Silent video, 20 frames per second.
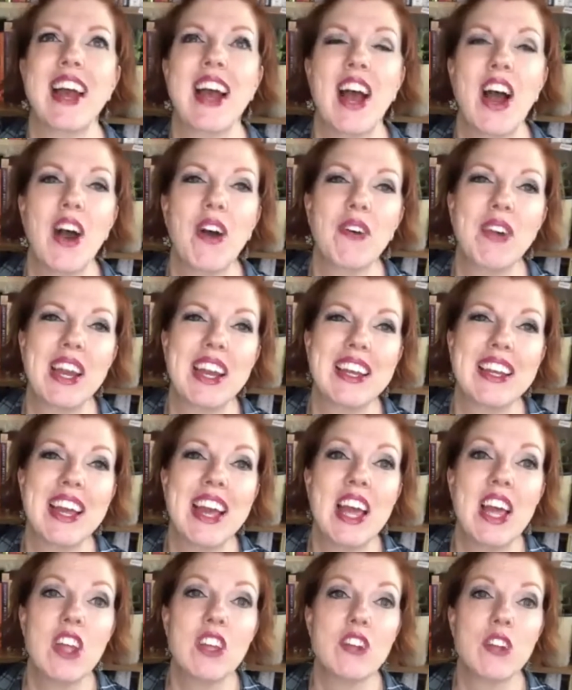Okay,
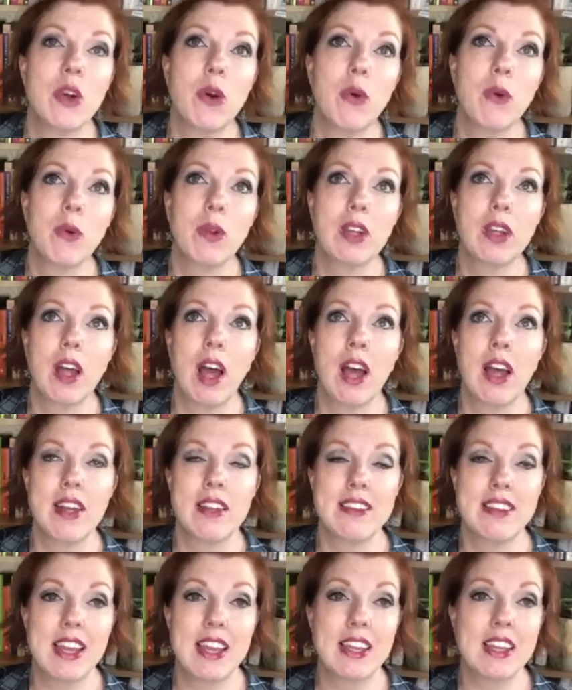so
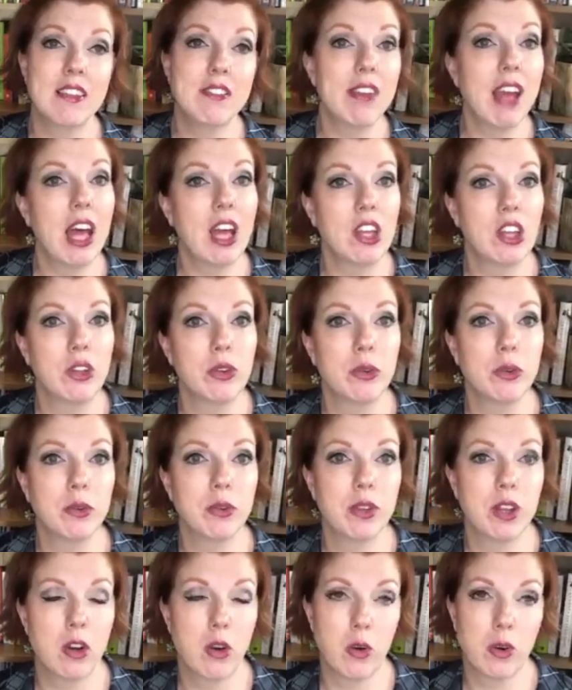daily
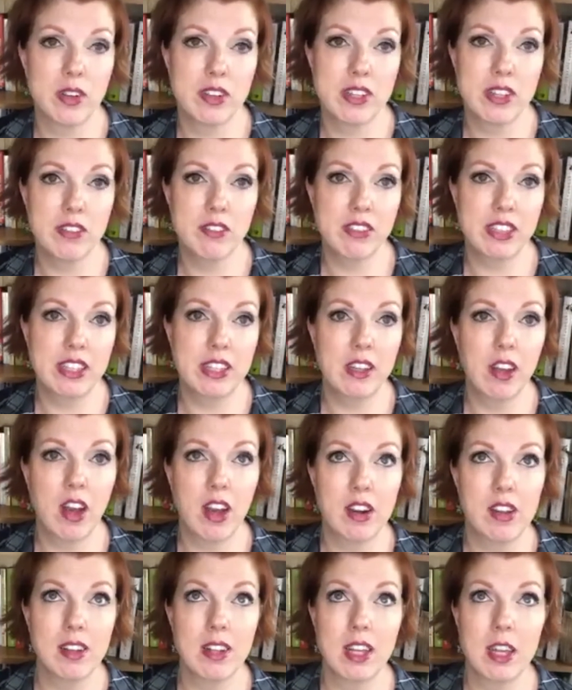value, or DV,
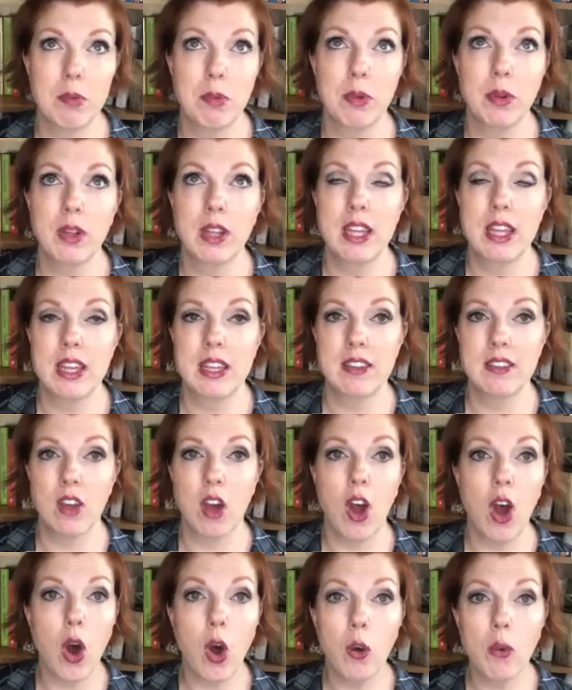on a label is
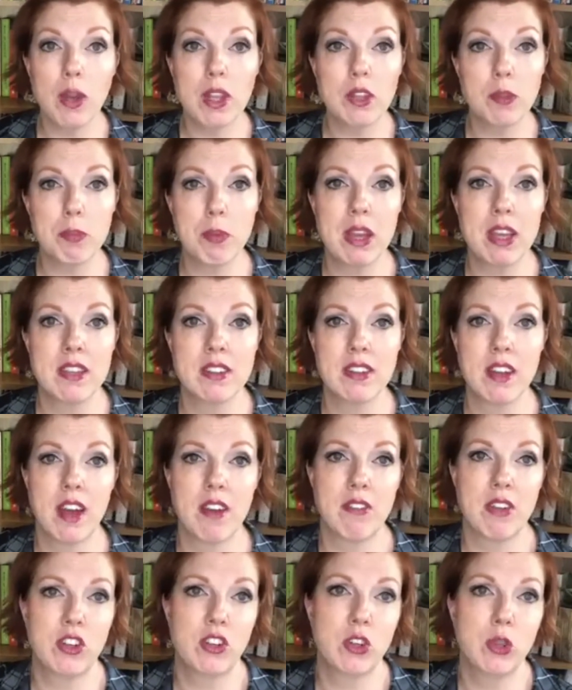always based
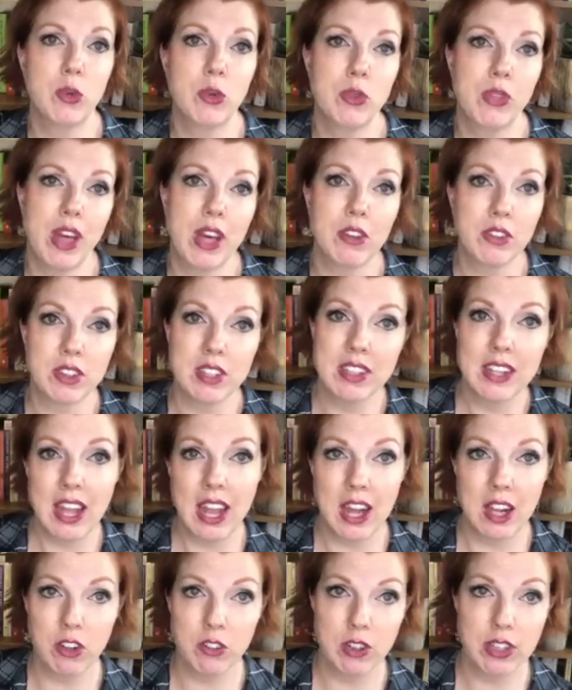off a 2,000
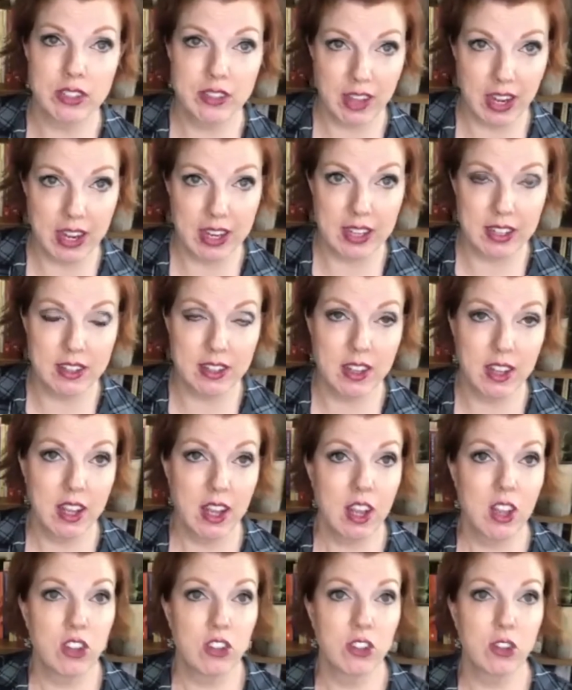calorie diet.
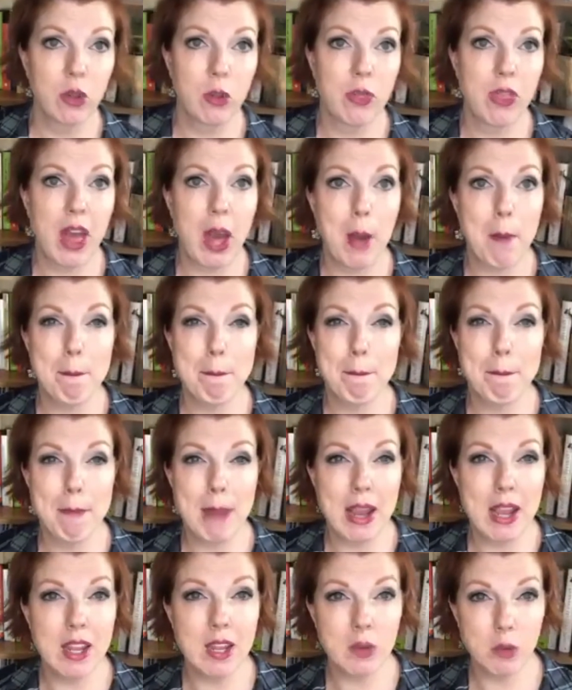So that
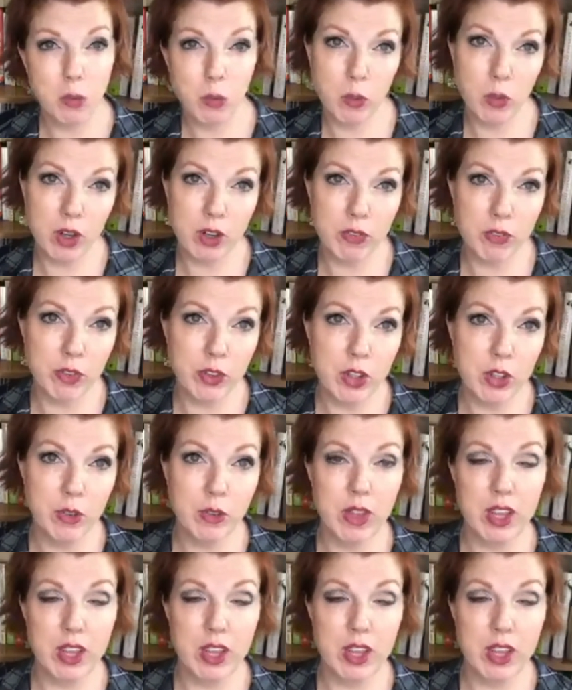might work for you.